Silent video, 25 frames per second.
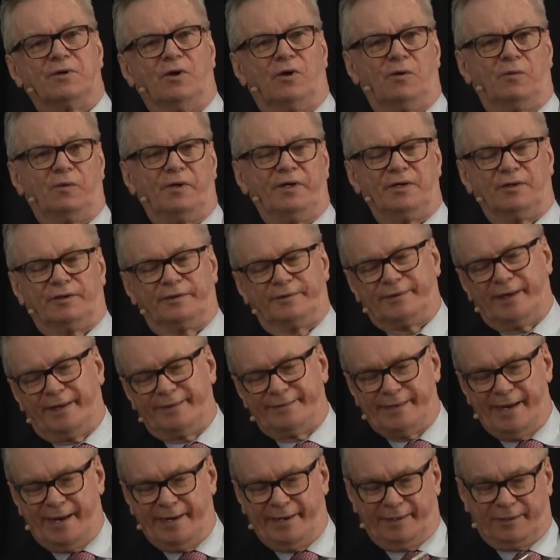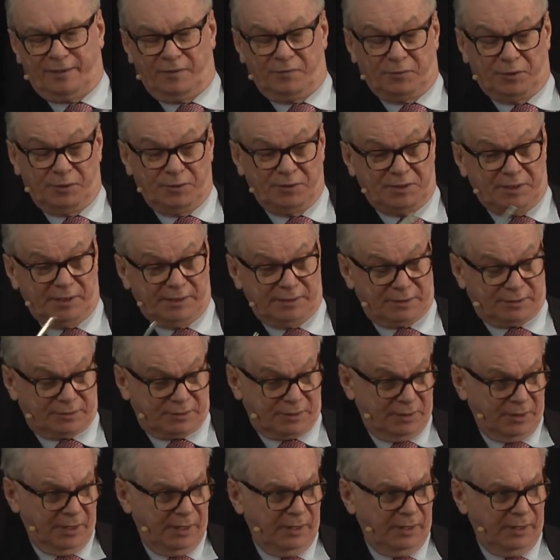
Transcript: always, or Titanic enthusiasts,